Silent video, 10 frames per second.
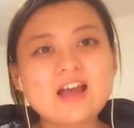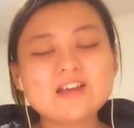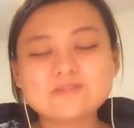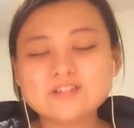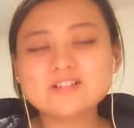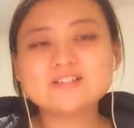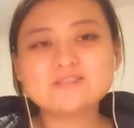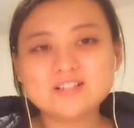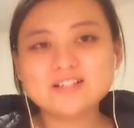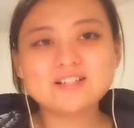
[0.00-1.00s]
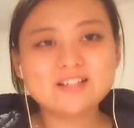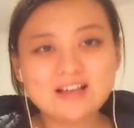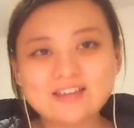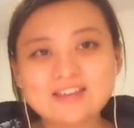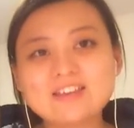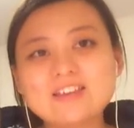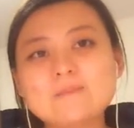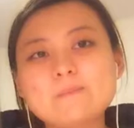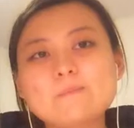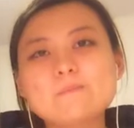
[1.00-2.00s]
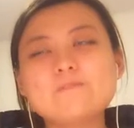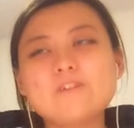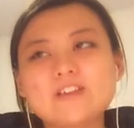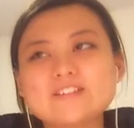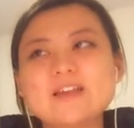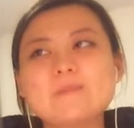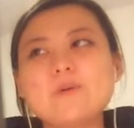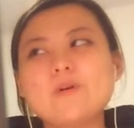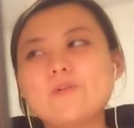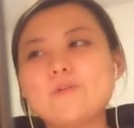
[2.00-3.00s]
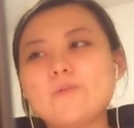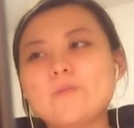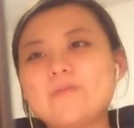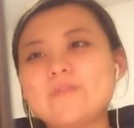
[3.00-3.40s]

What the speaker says: I really, really like. For example,